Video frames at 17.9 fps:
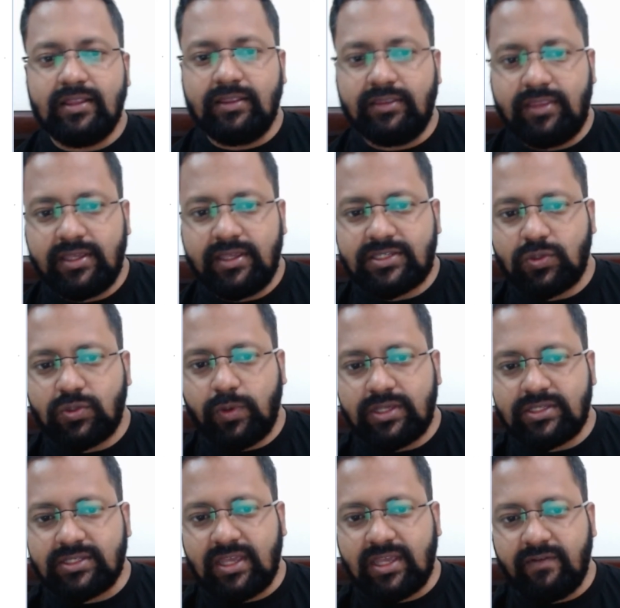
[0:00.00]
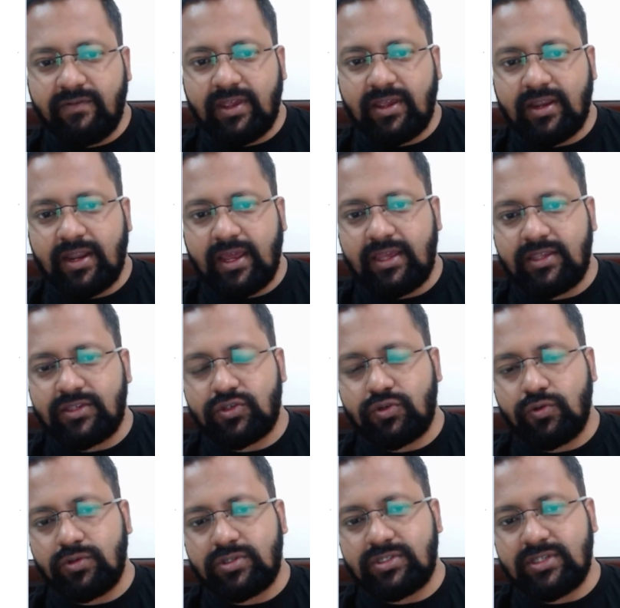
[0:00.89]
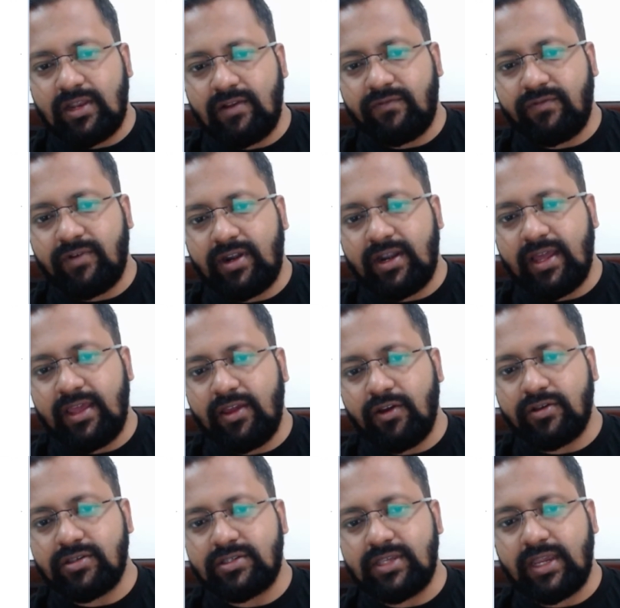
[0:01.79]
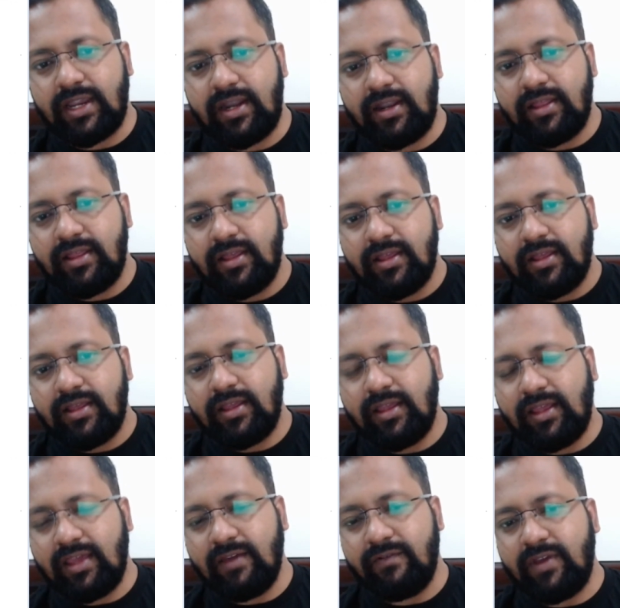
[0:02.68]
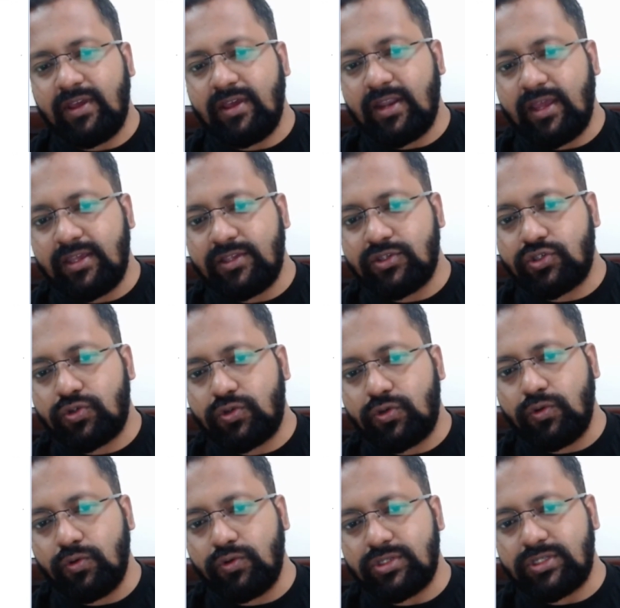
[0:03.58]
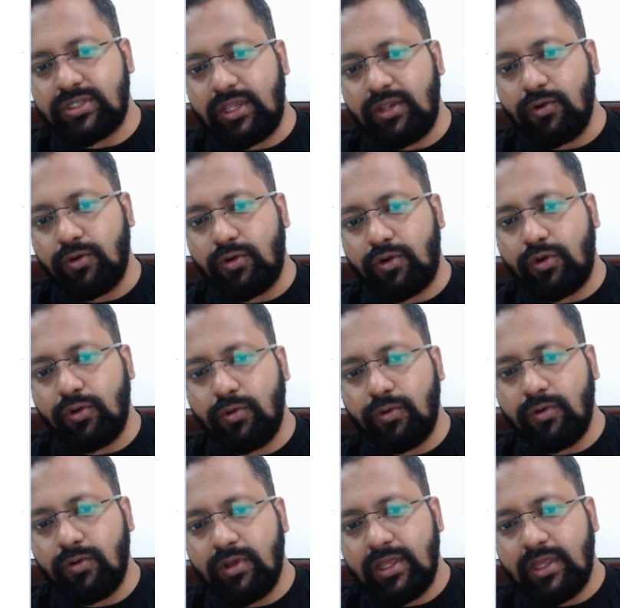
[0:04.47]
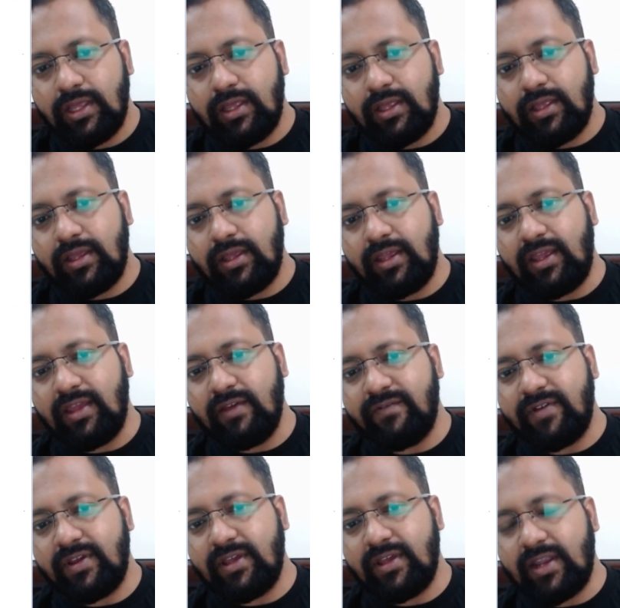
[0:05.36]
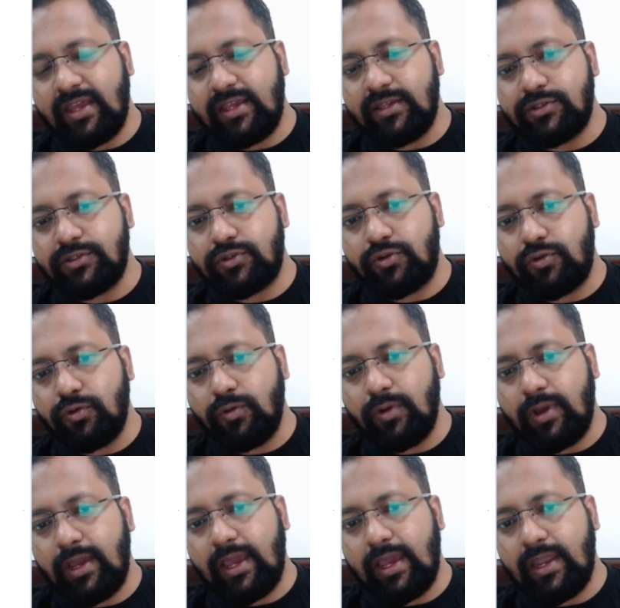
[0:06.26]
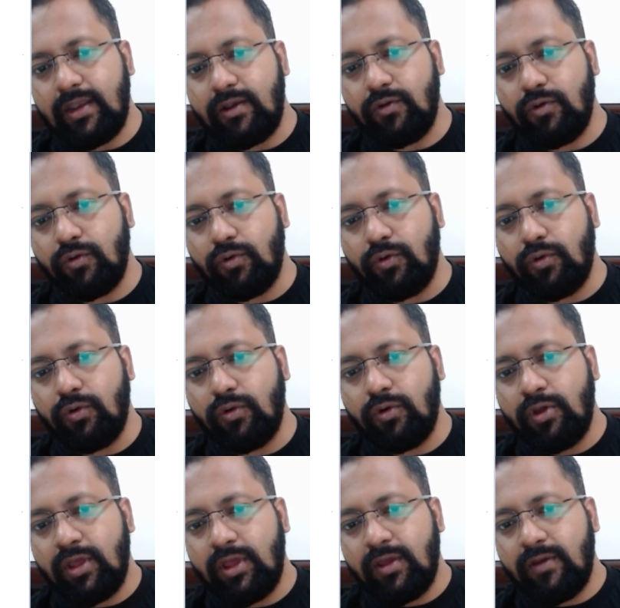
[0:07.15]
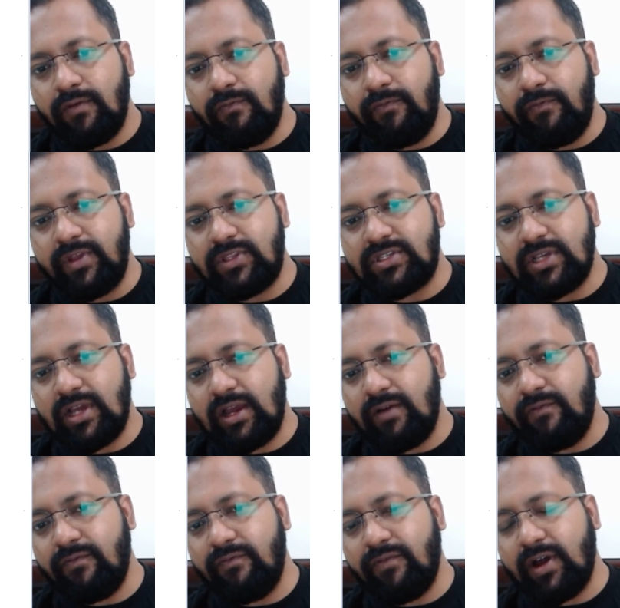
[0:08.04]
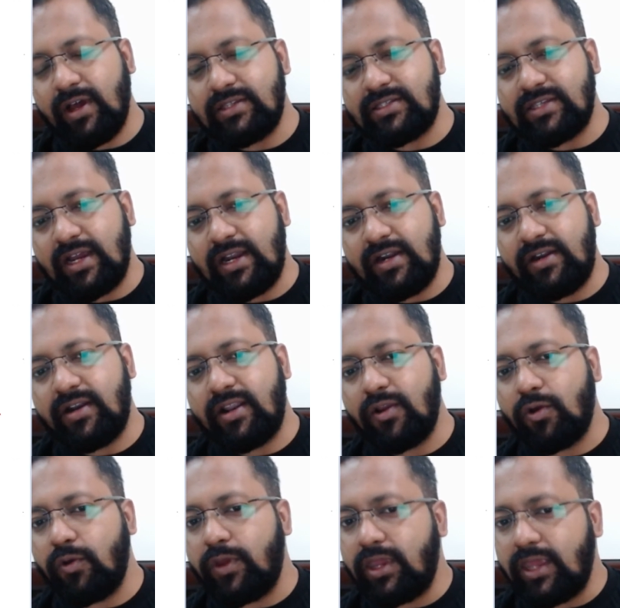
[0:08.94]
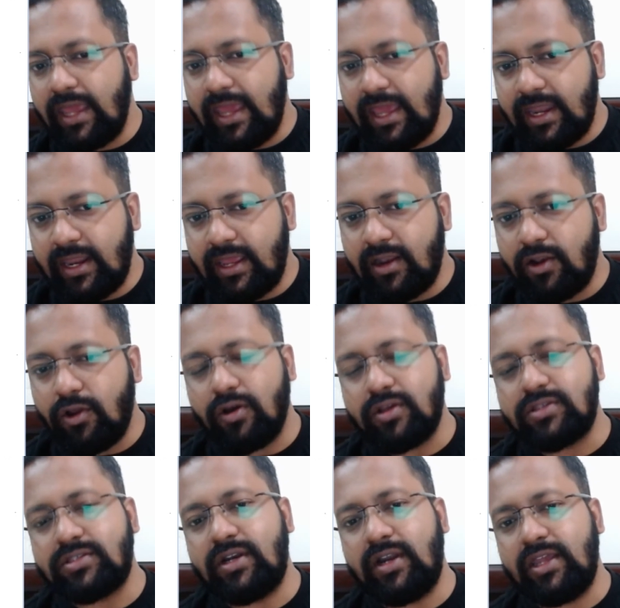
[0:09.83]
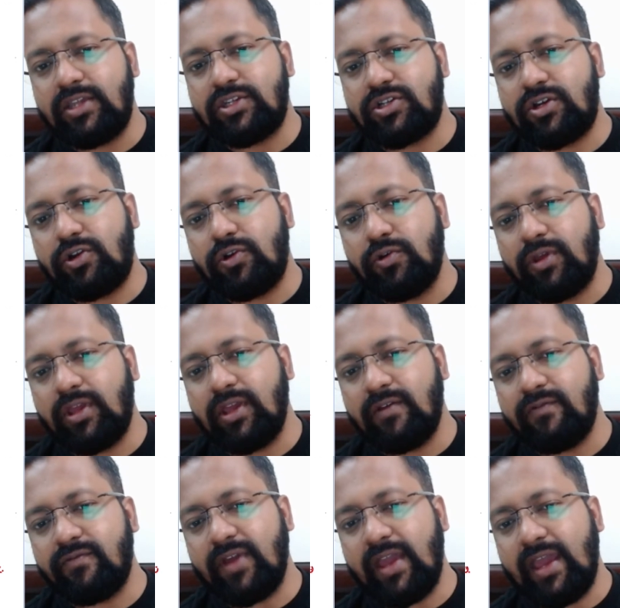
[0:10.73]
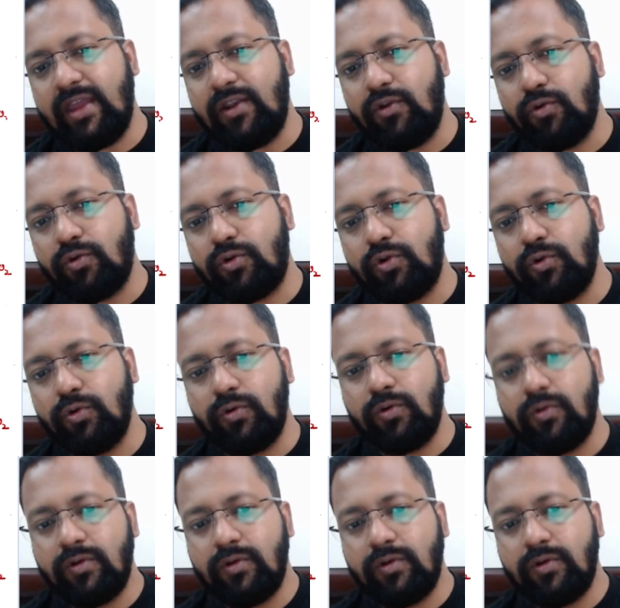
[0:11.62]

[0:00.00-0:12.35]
This was giving rise to sulfur dioxide, giving rise to CO2, giving rise to NO, which was undergoing aerial oxidation to give NO2.